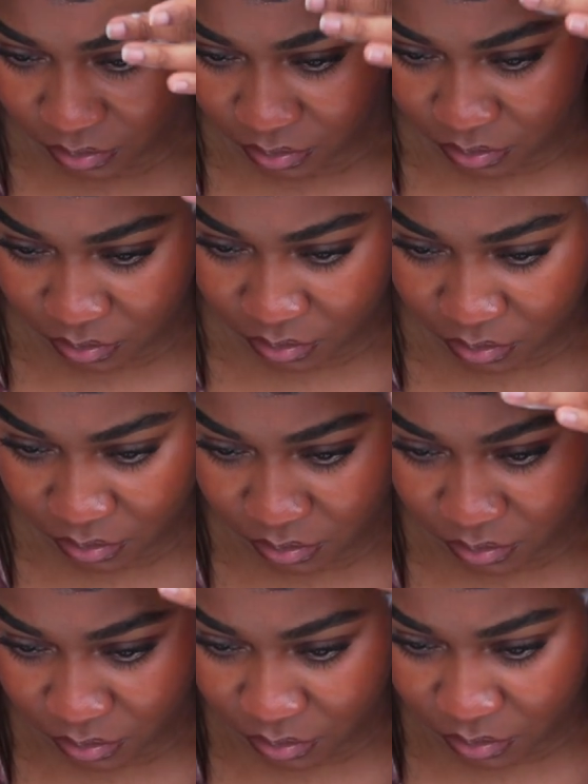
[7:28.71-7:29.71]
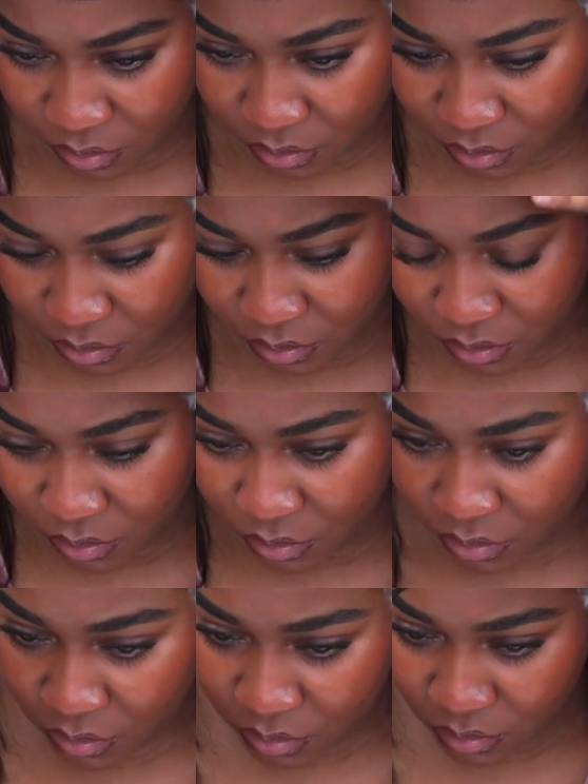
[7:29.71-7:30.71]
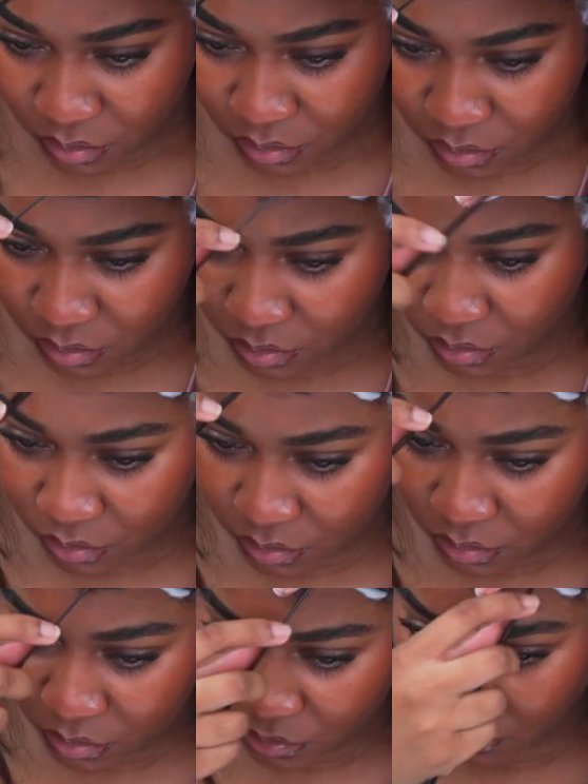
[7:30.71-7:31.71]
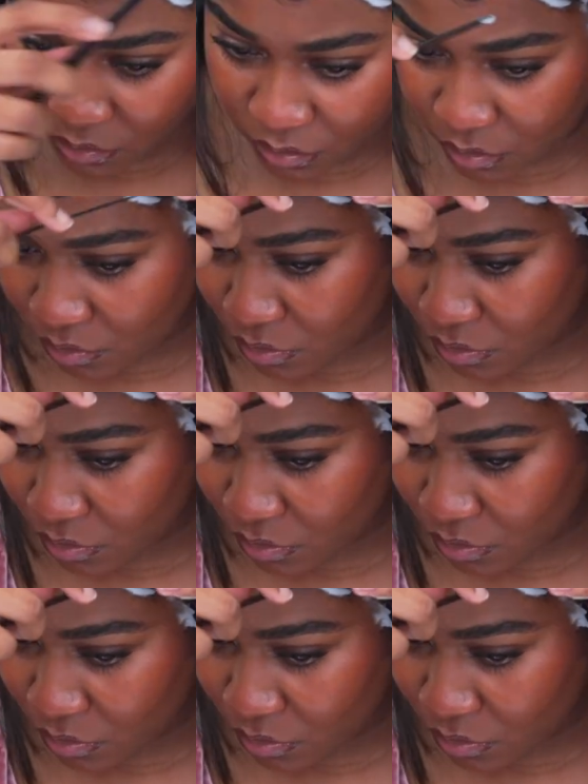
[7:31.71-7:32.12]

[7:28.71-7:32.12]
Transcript: (no one is talking)